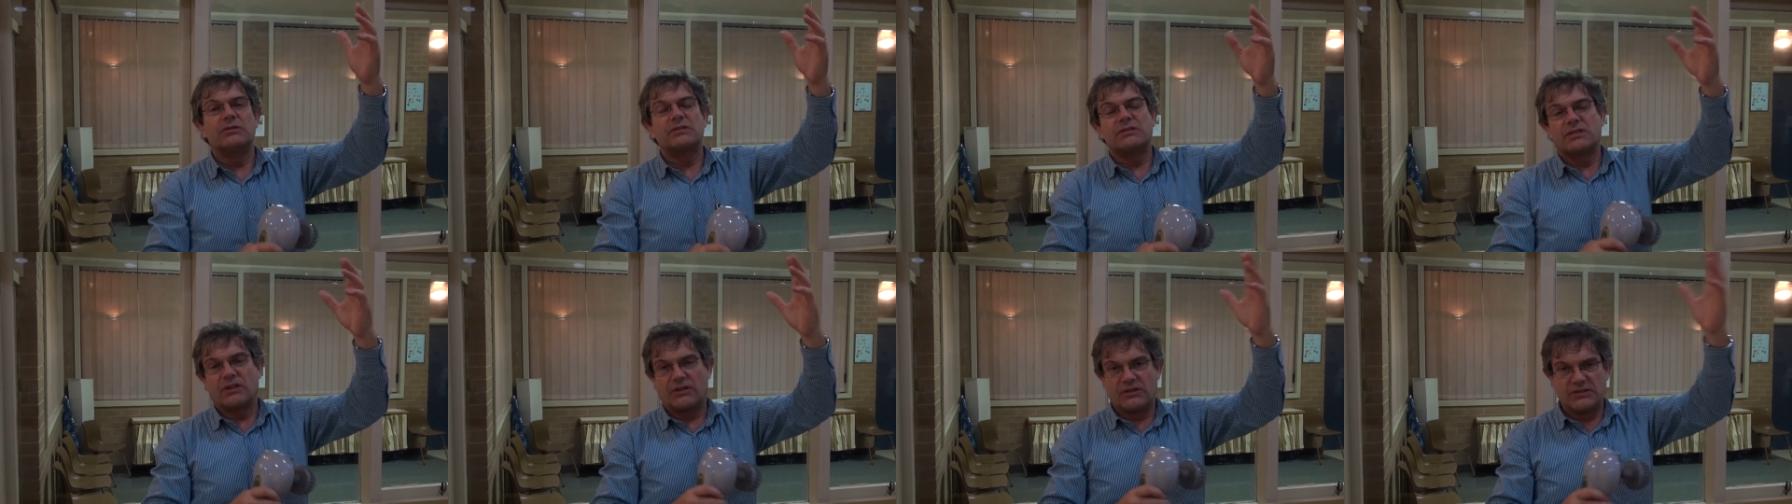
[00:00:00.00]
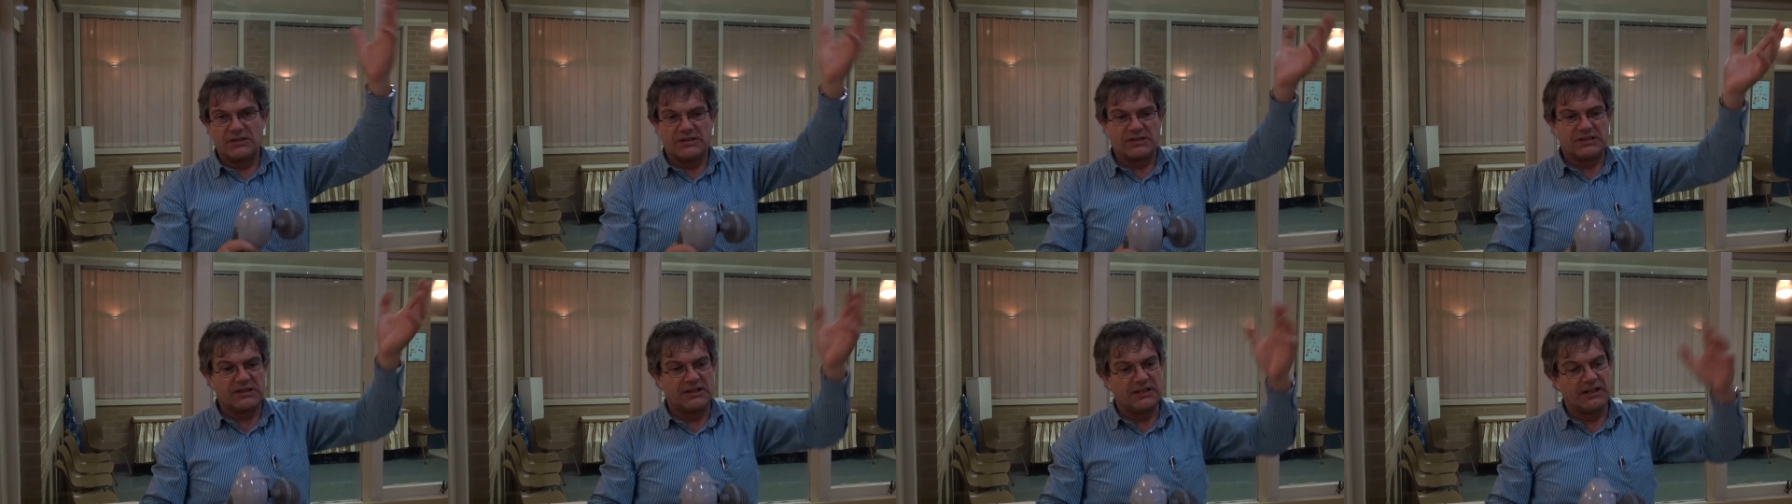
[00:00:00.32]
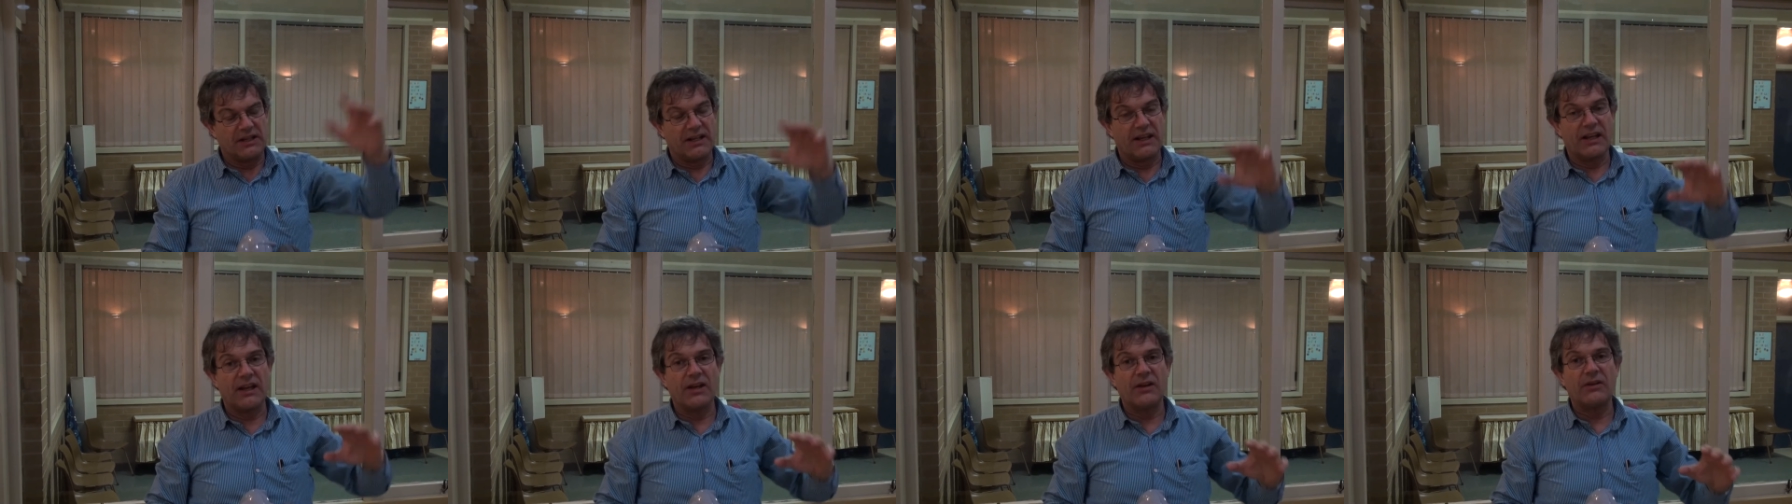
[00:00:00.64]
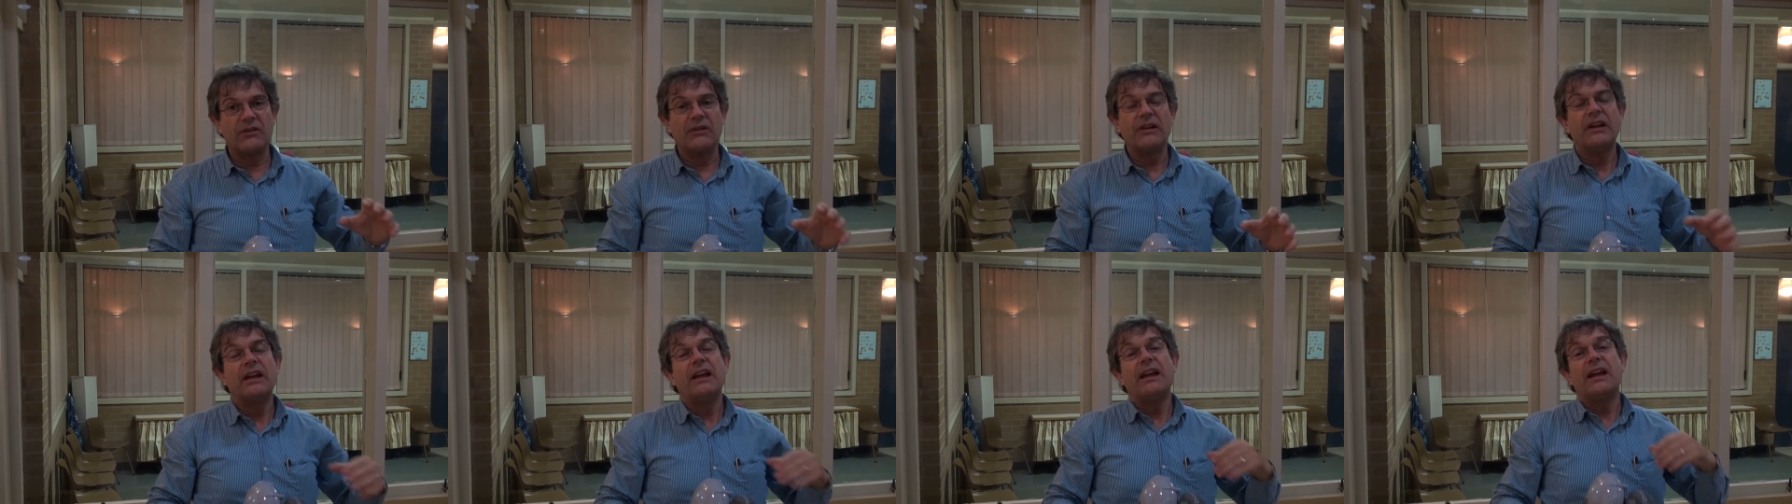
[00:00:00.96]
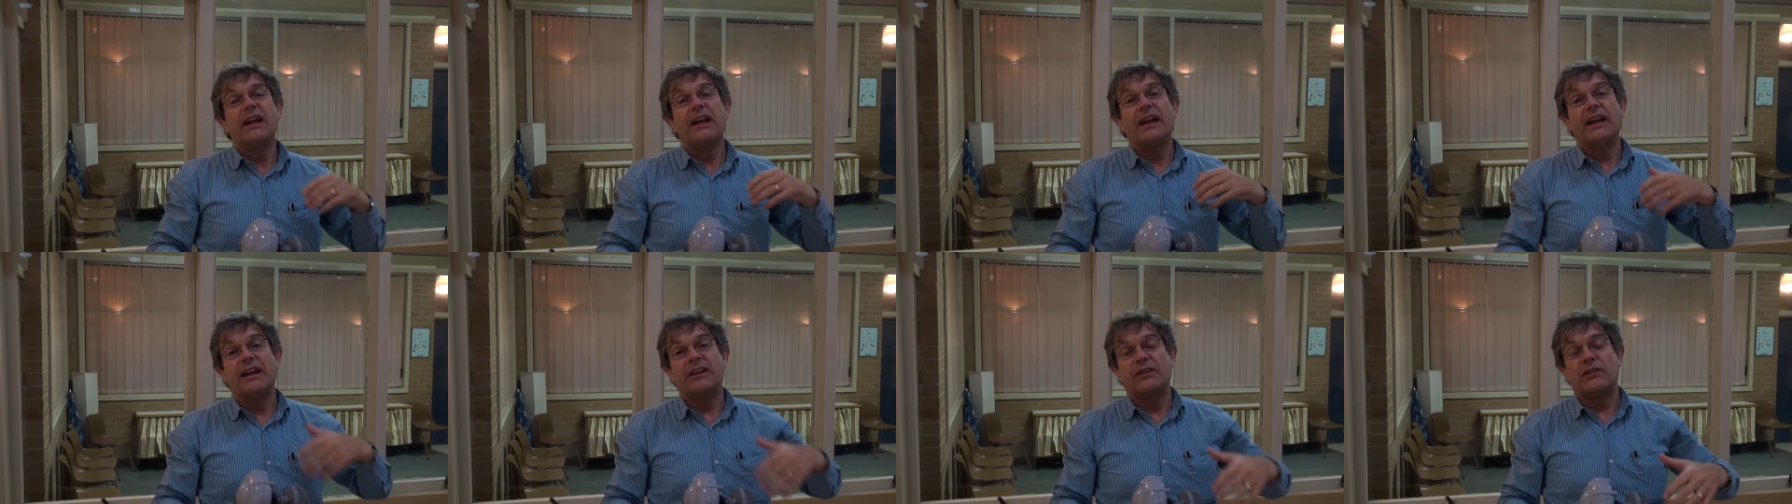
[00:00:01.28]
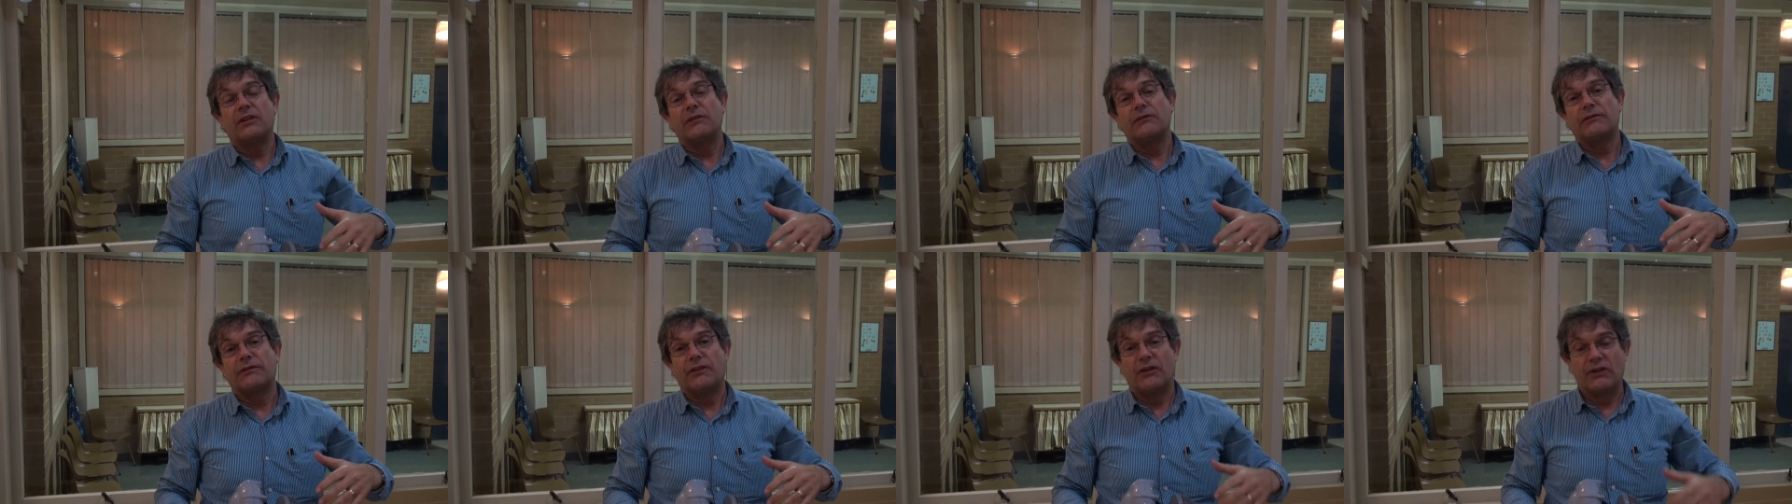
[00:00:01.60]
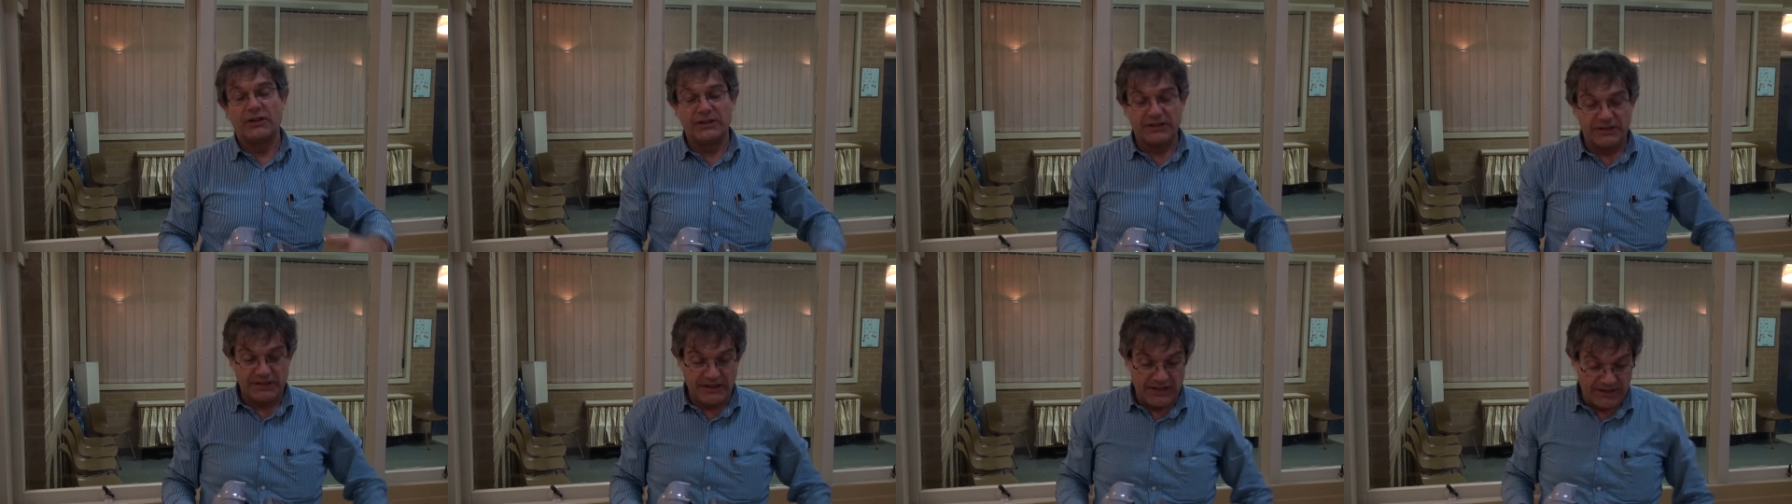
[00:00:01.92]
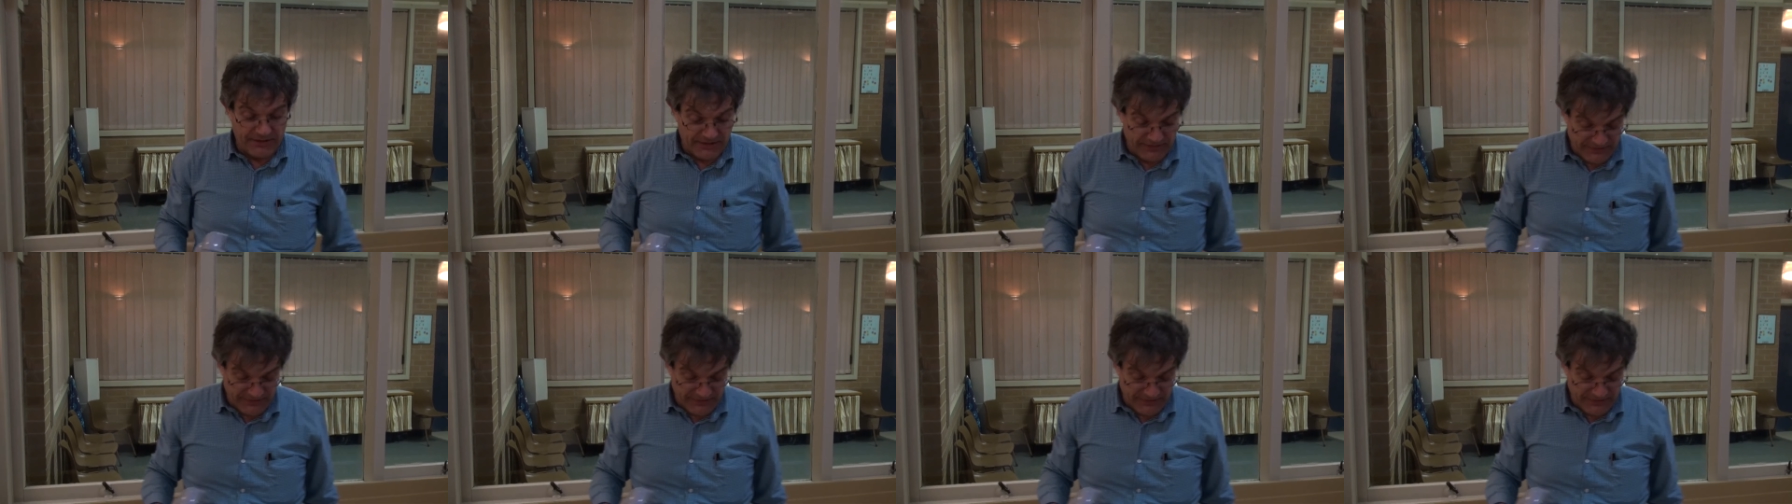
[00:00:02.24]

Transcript: so I just let it go, and I'd find another